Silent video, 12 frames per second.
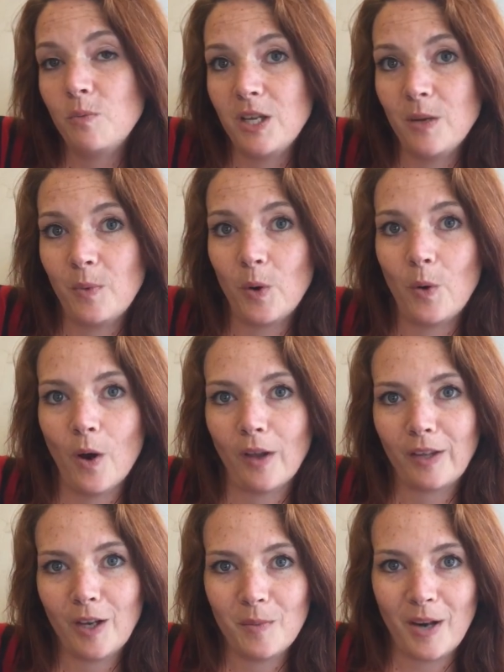people who are a
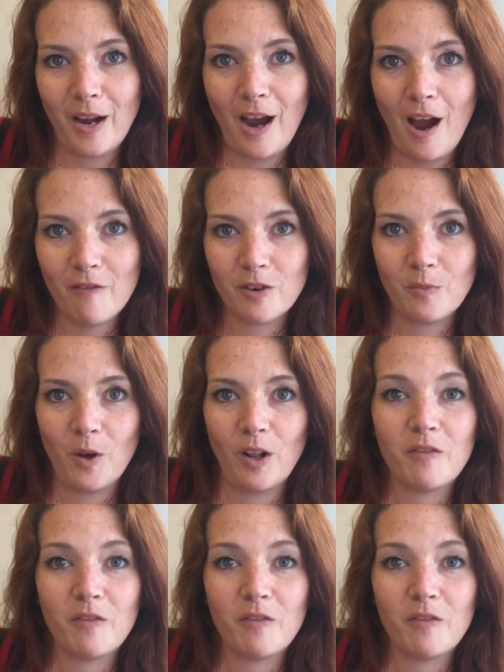little bit uncomfortable,